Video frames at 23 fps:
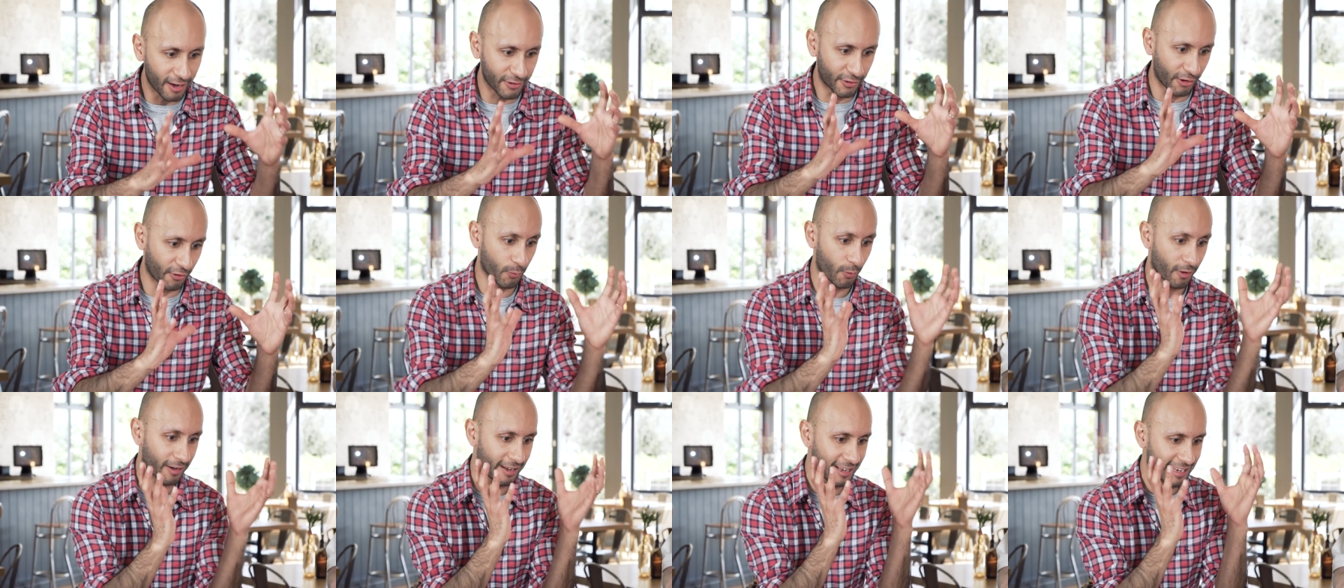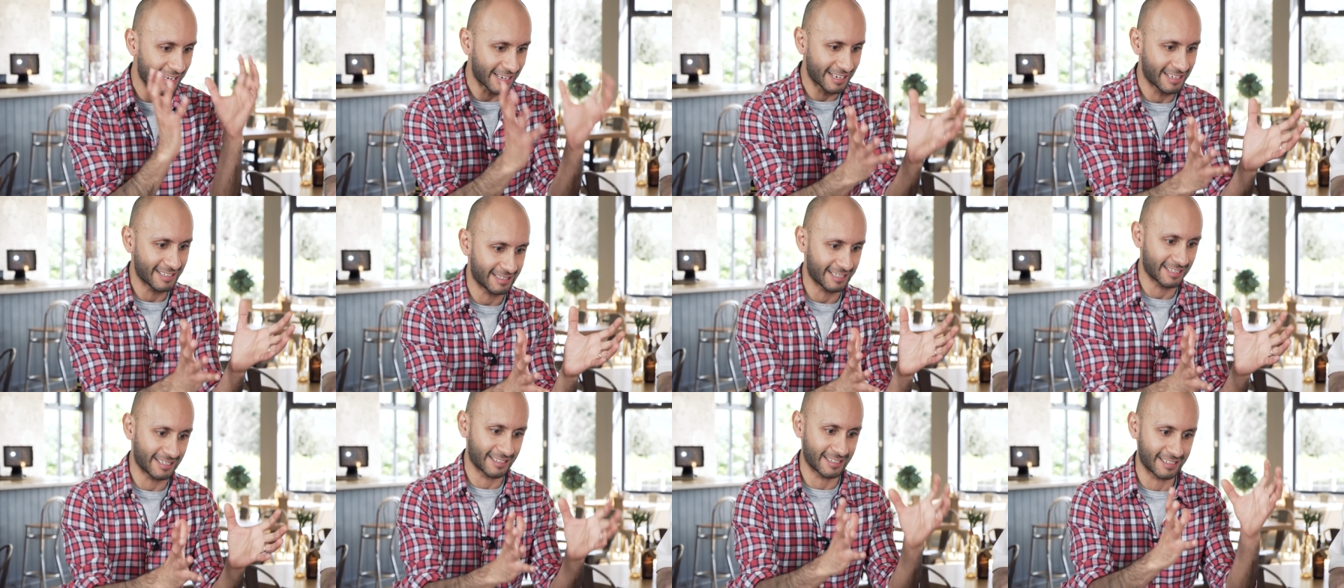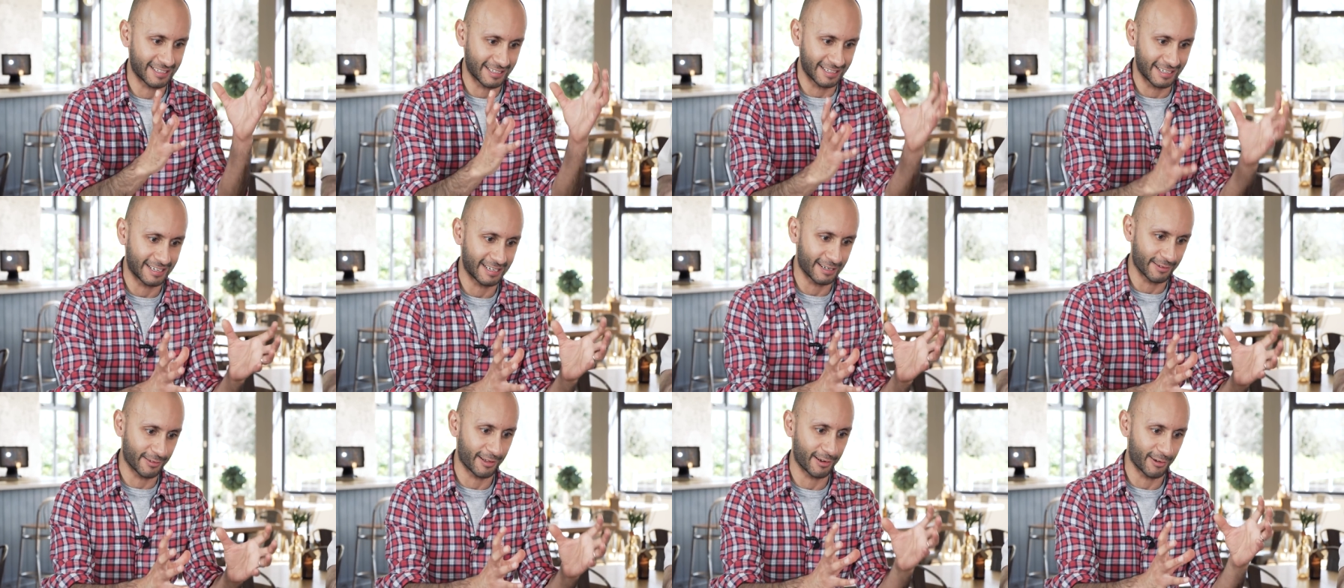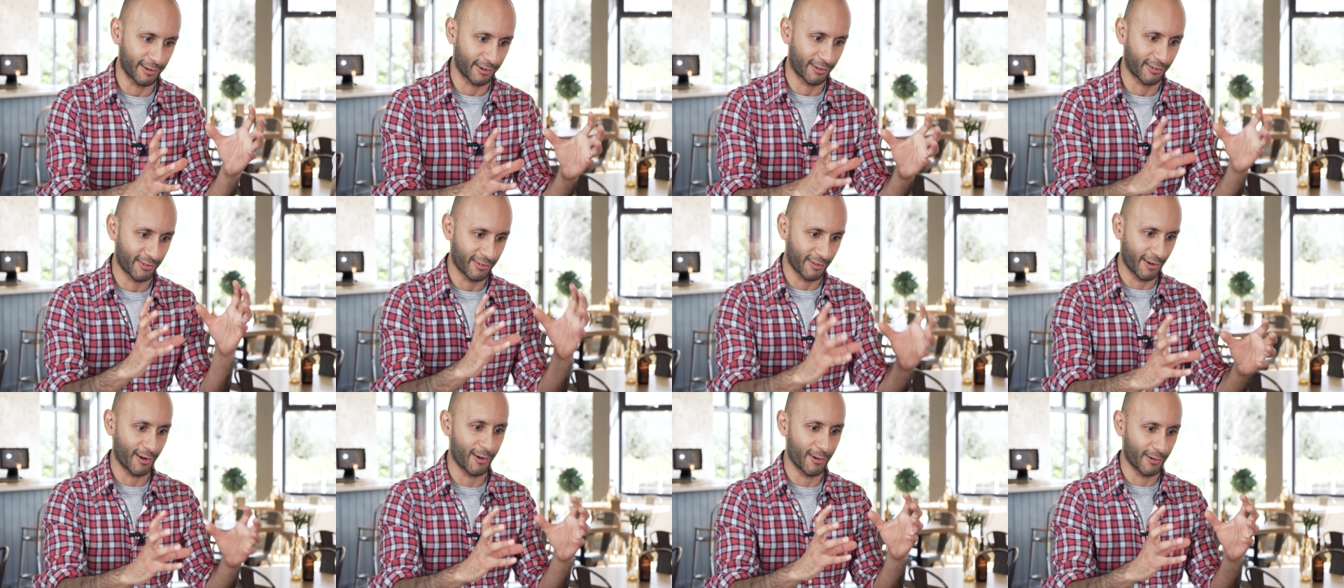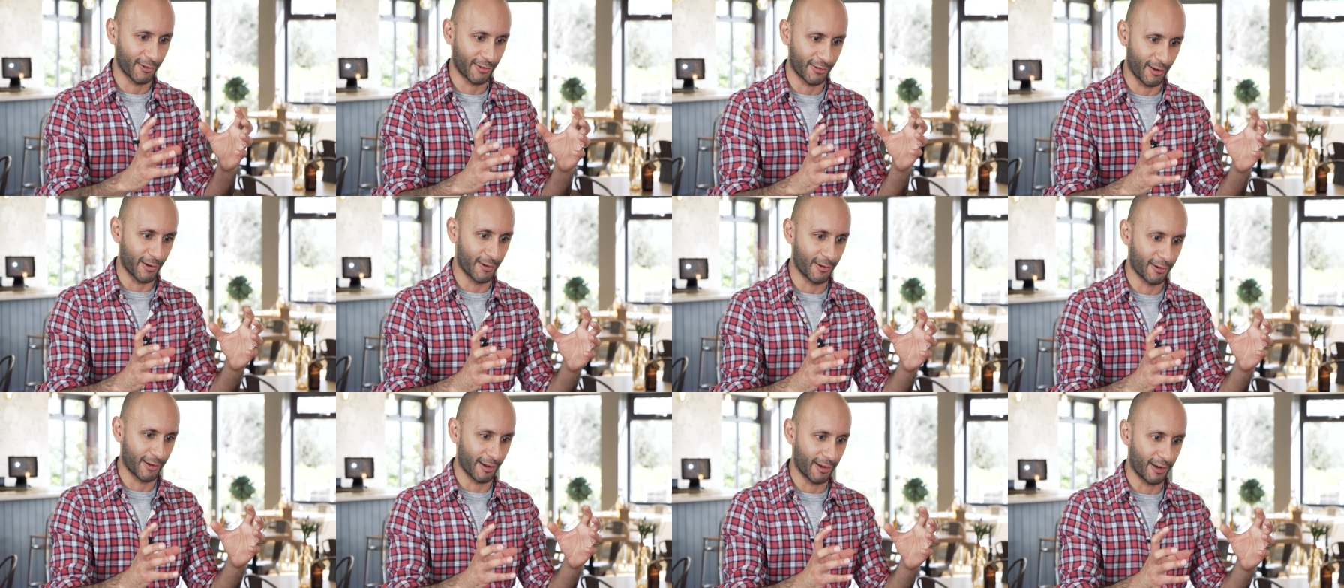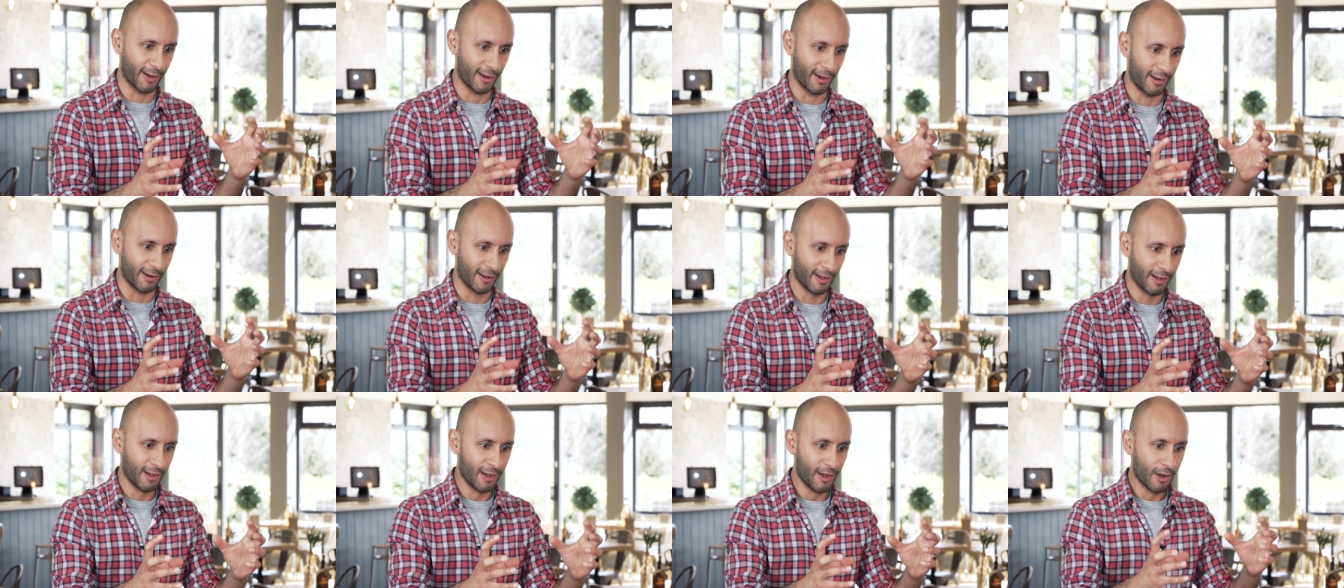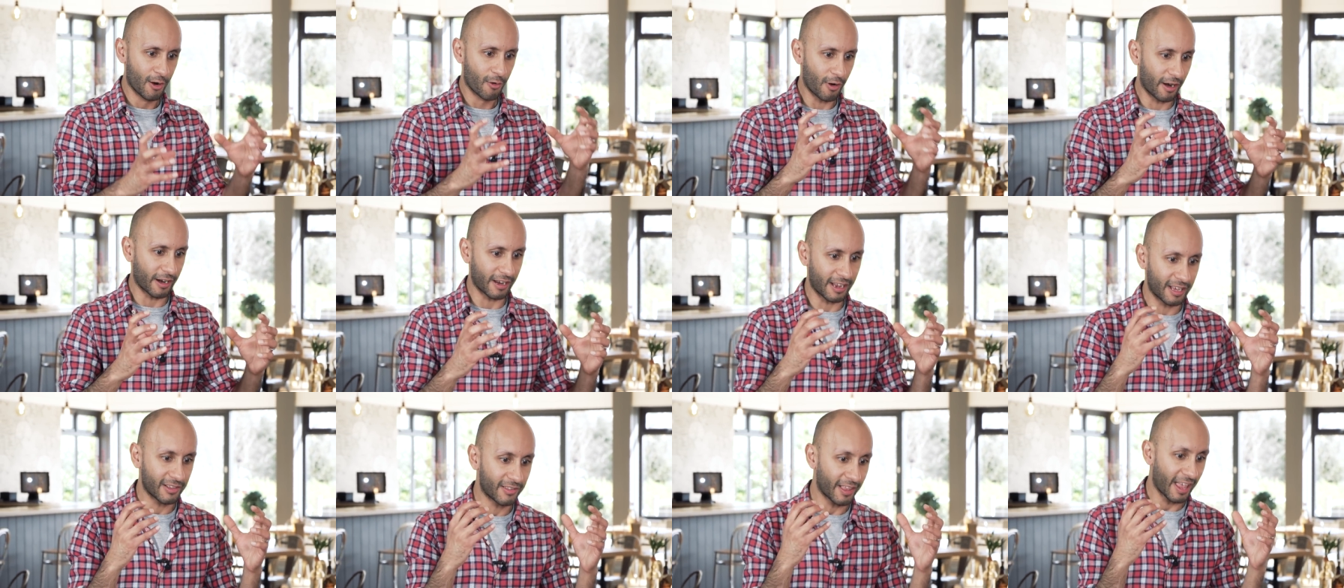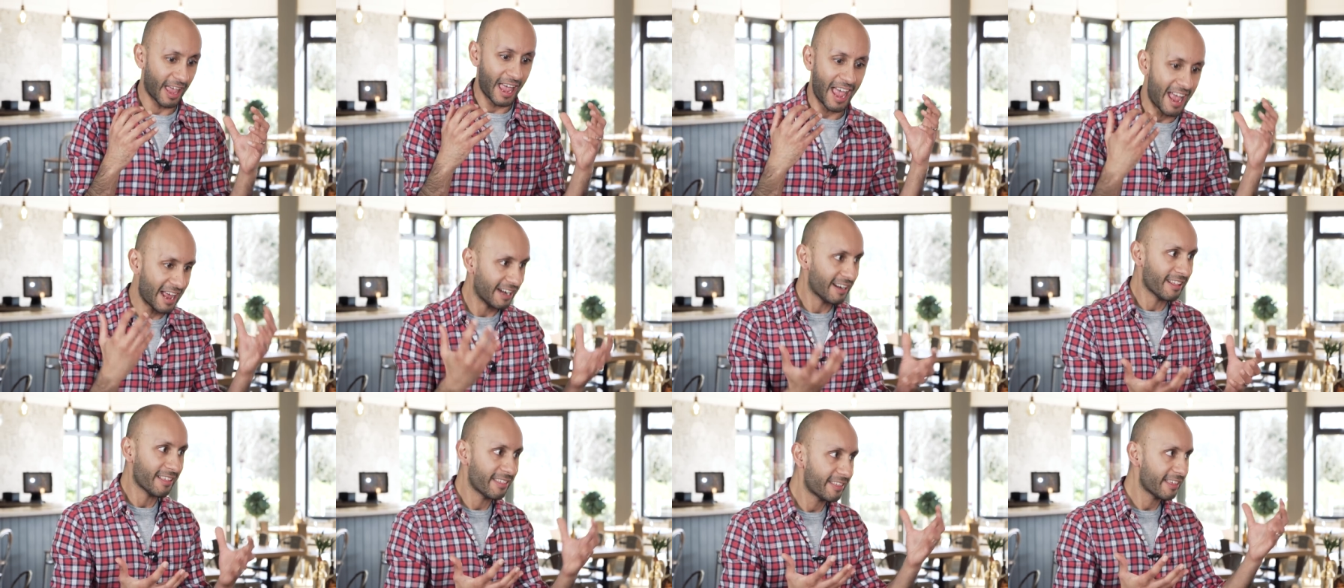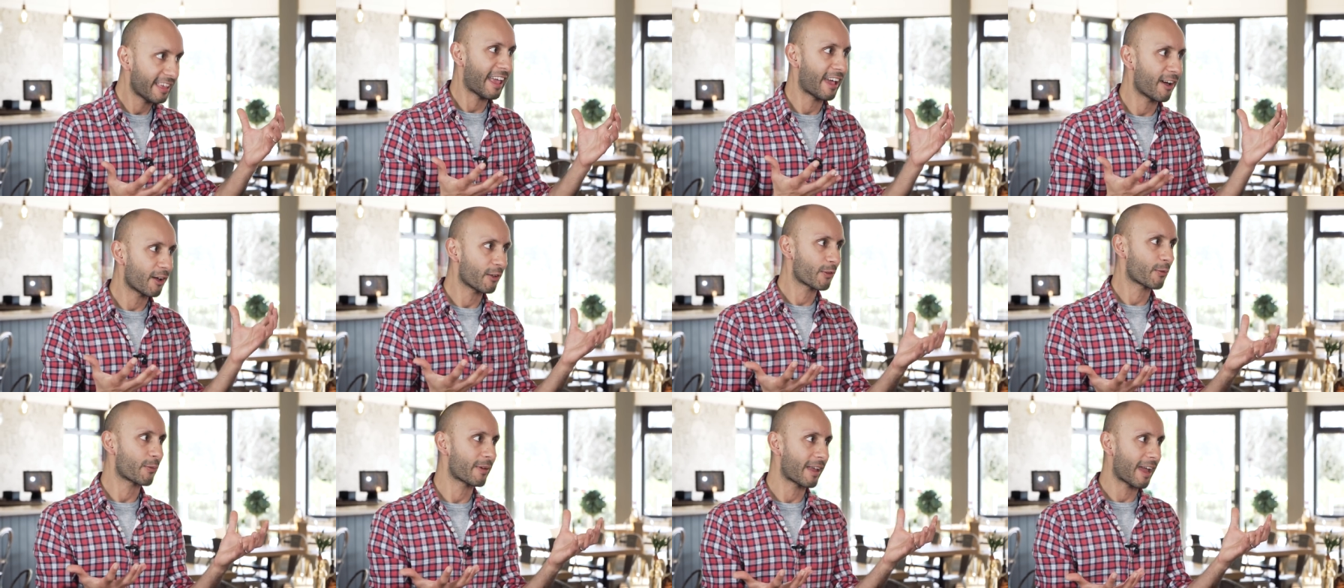I just want to eat that now. That looks so, so good. Right, is there anything else